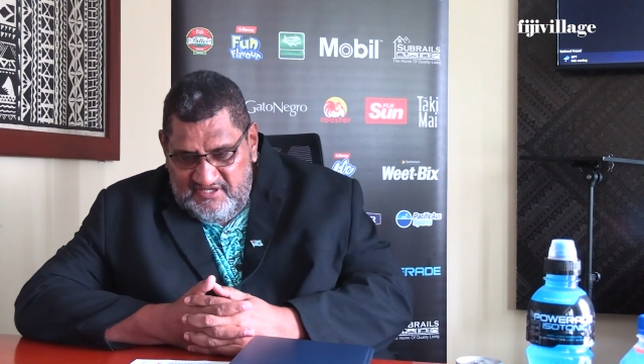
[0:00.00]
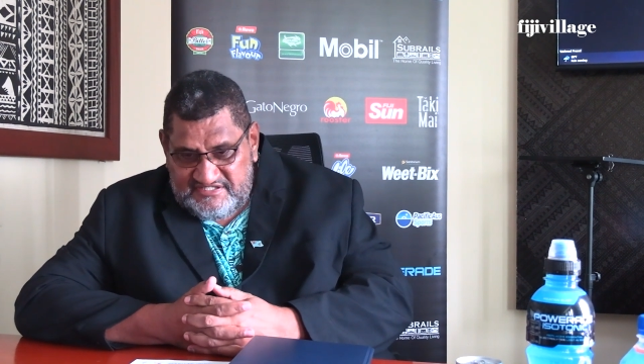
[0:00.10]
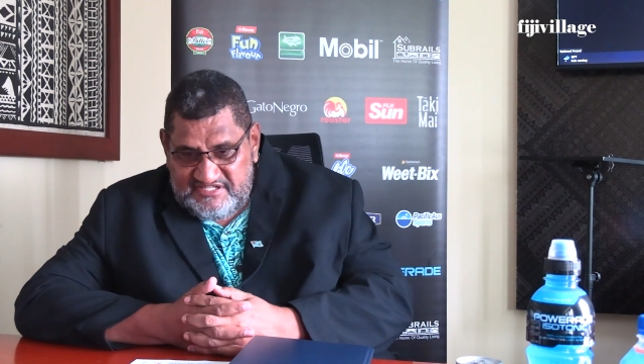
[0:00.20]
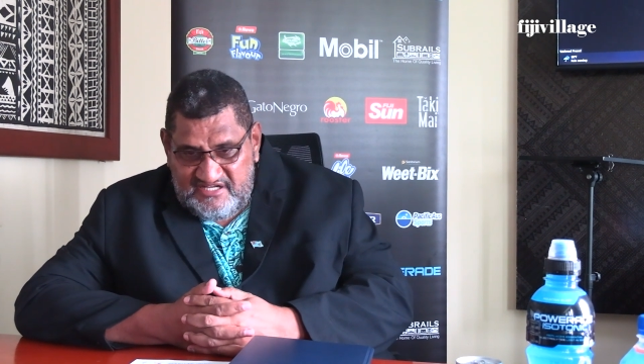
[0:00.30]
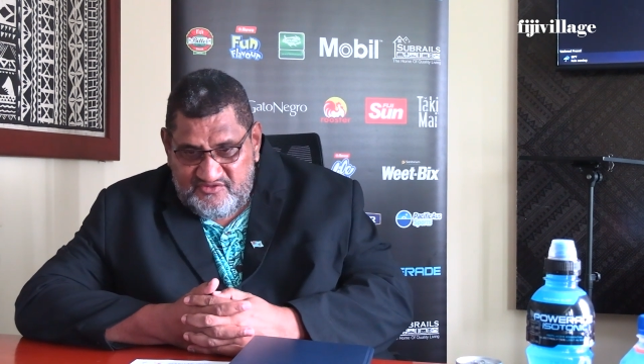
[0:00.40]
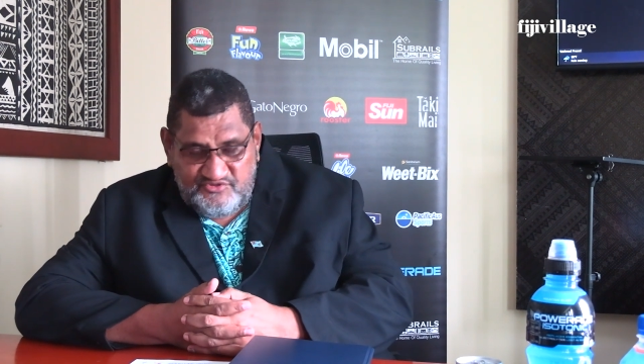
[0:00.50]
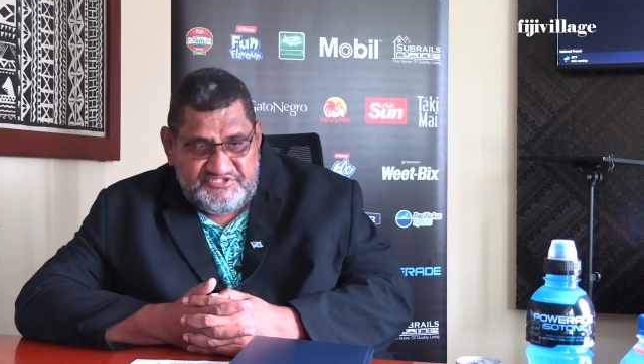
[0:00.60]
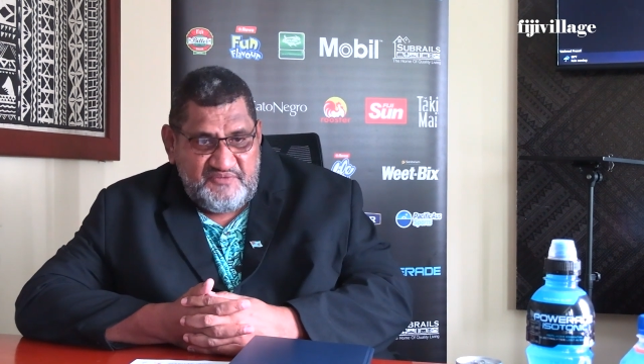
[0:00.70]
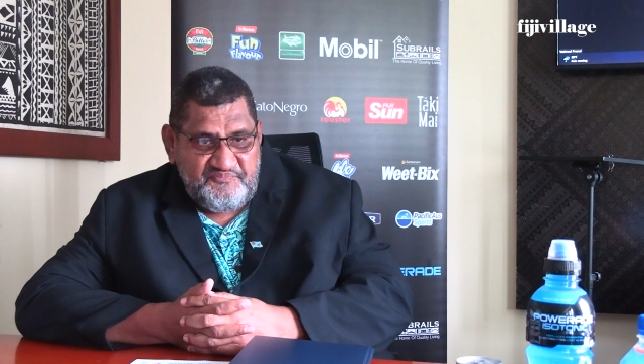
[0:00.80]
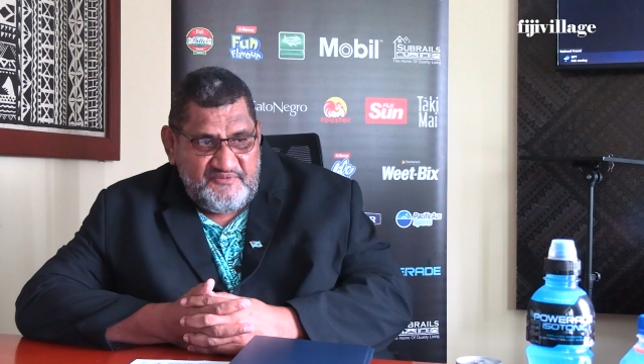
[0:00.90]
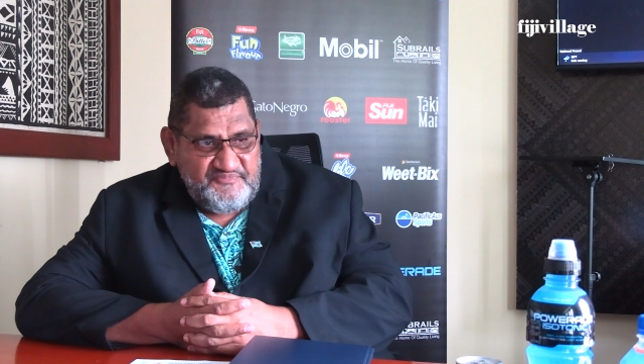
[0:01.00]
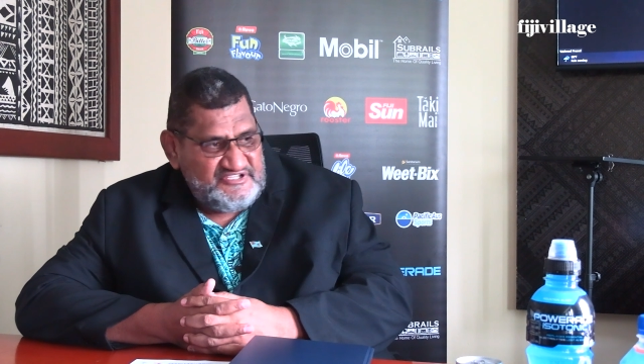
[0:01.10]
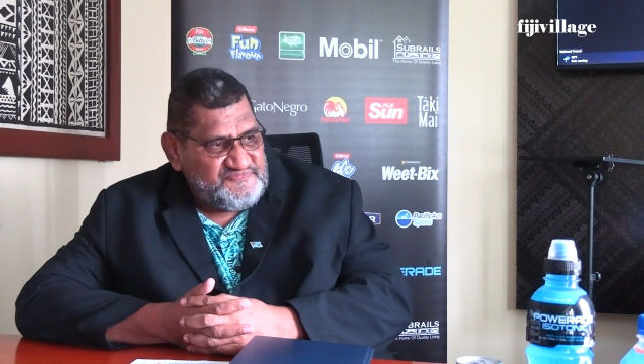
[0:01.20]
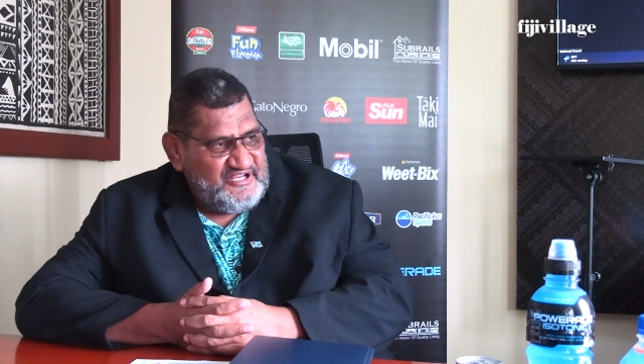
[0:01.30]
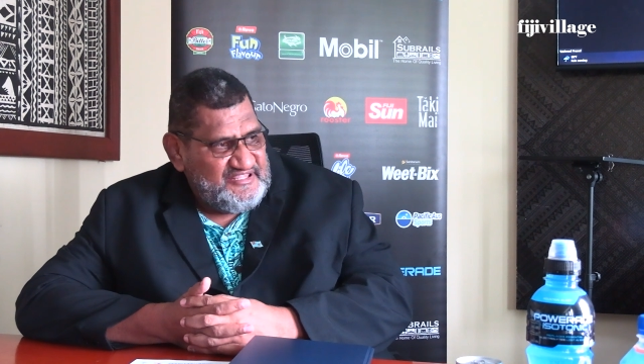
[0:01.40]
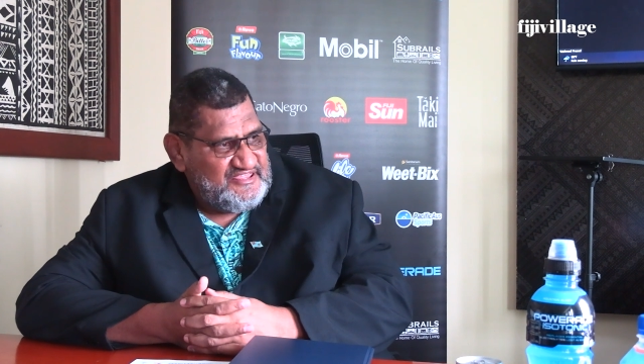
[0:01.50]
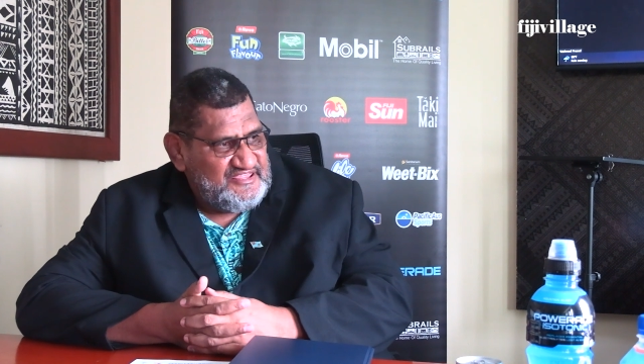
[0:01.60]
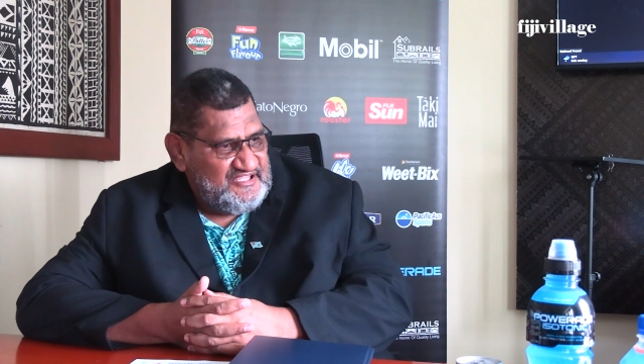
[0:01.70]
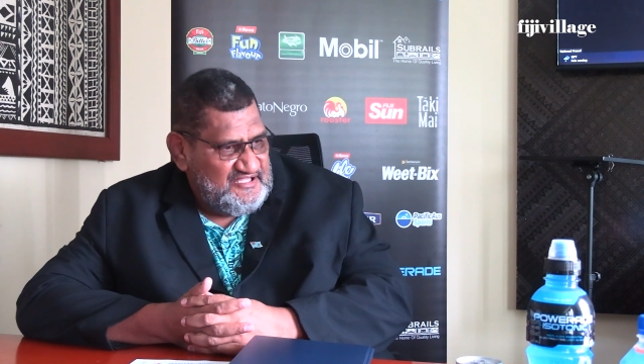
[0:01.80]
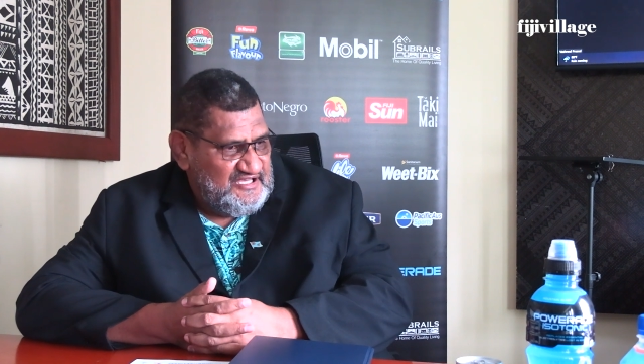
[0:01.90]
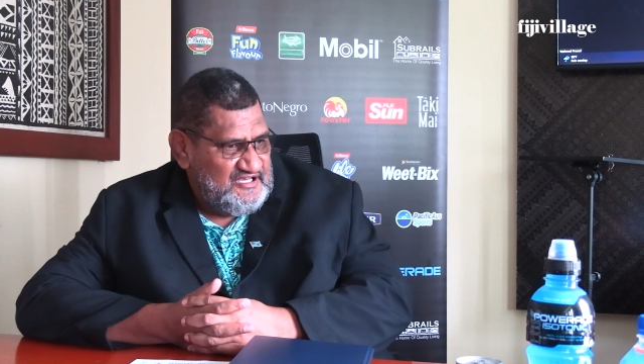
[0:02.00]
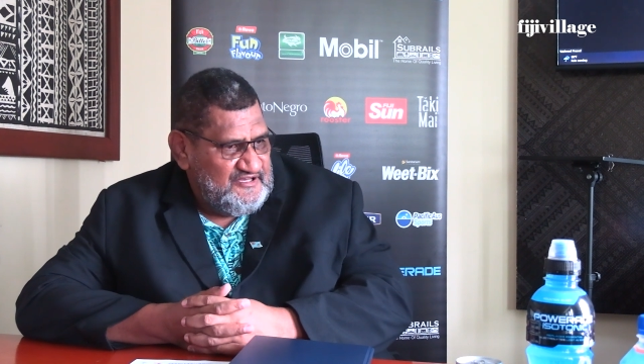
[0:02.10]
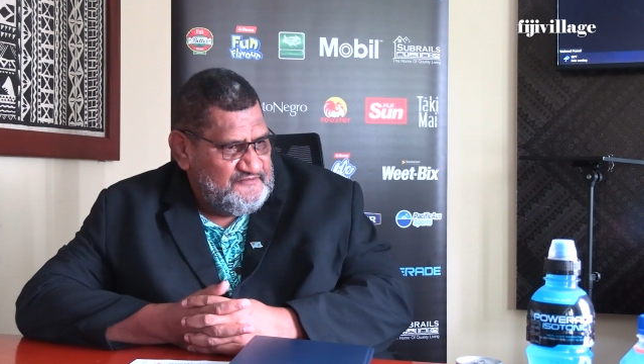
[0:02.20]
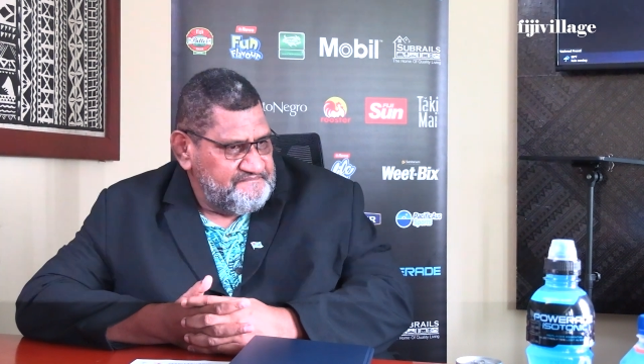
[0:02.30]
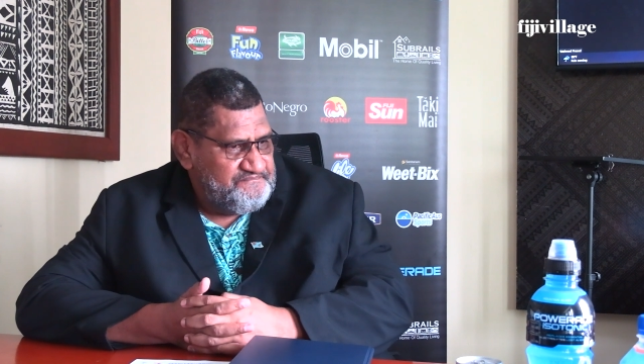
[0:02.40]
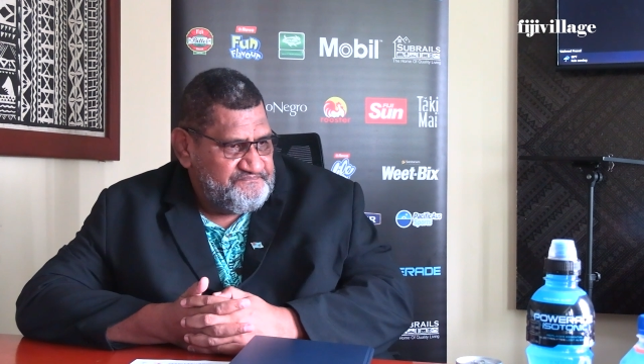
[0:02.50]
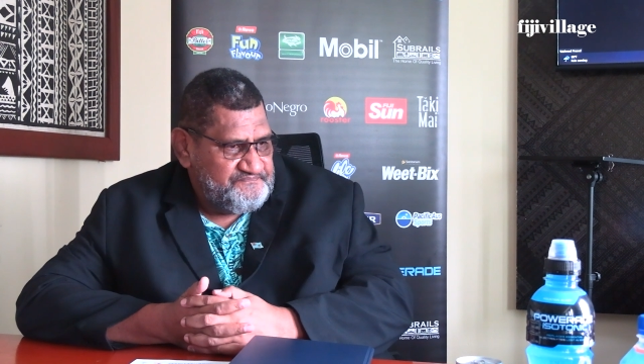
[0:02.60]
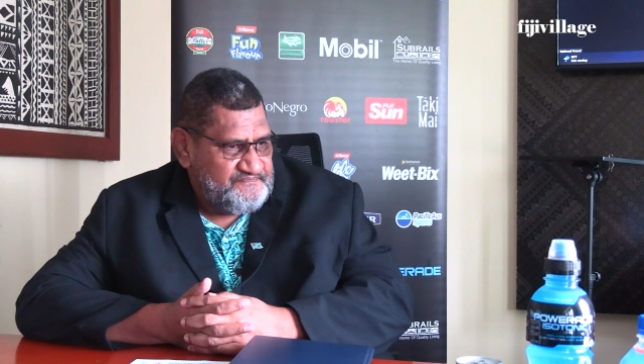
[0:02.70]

started to step up this month. Um,